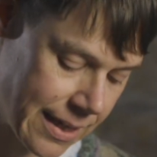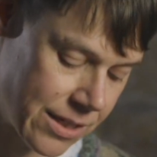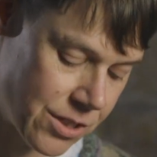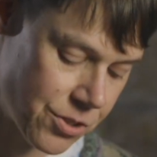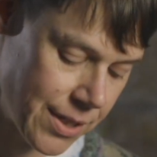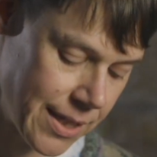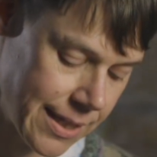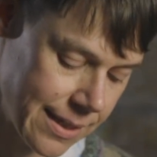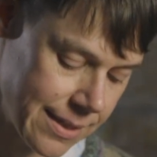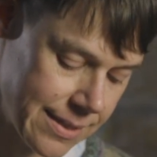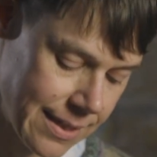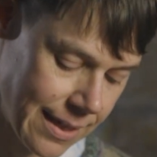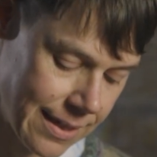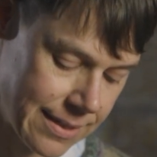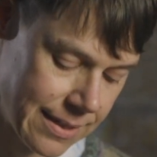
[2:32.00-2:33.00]

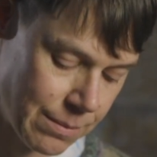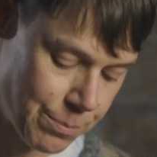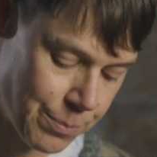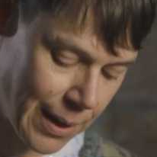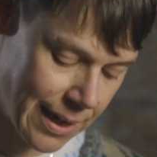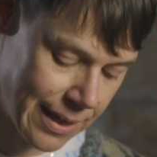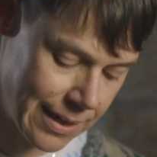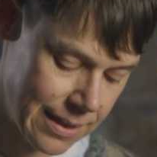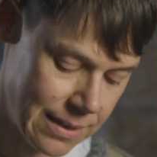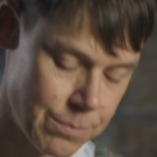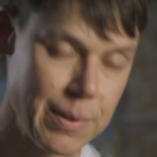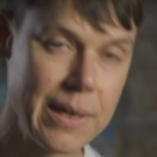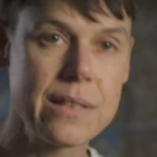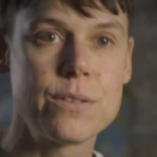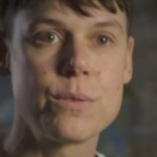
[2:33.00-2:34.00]
intrigue-inciting pilot
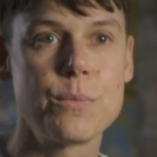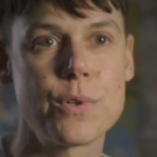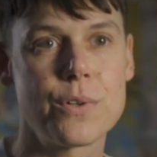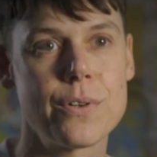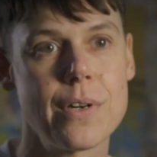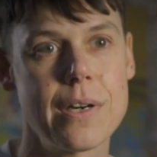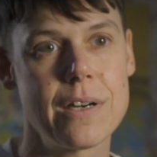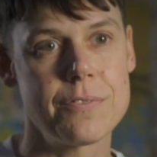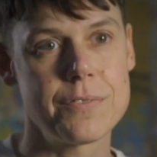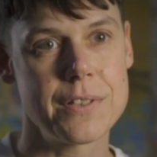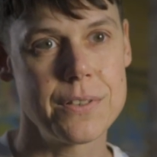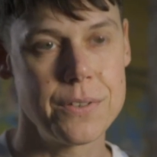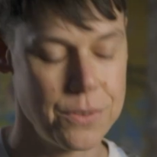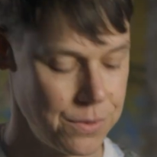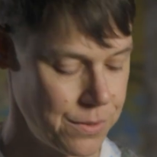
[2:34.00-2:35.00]
by tomorrow
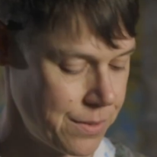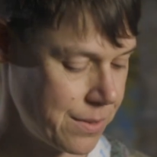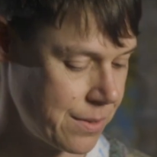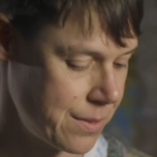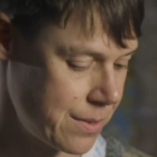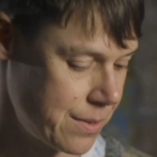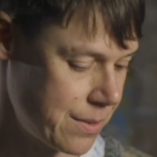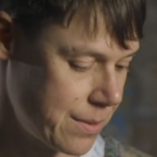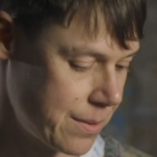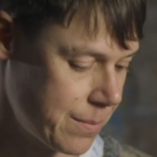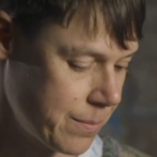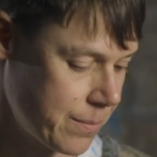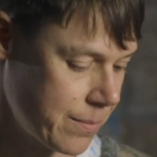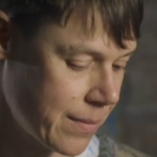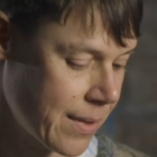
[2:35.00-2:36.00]
afternoon.
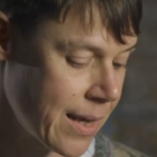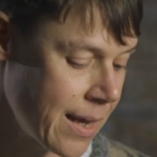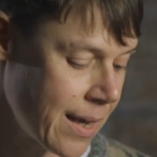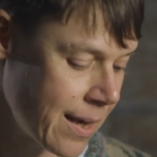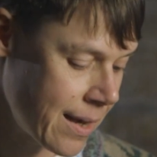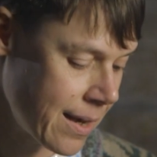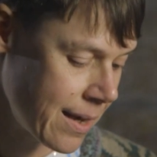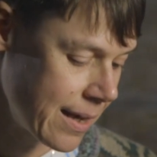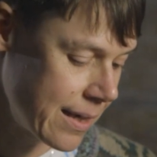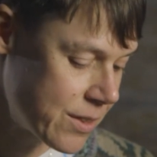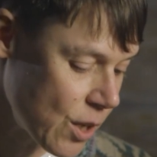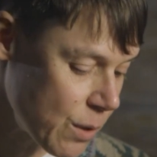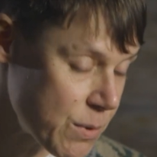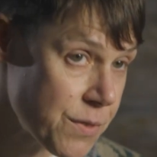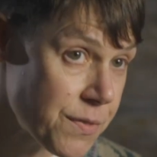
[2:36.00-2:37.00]
In
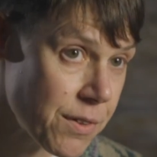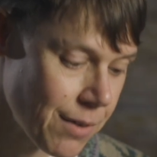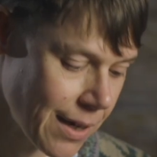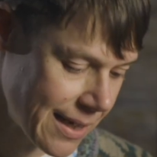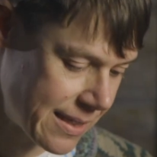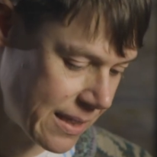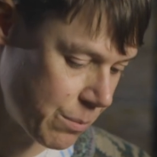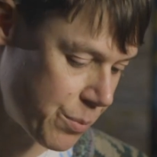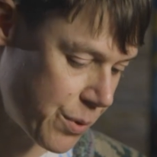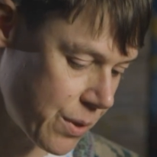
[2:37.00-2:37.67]
terms of the writing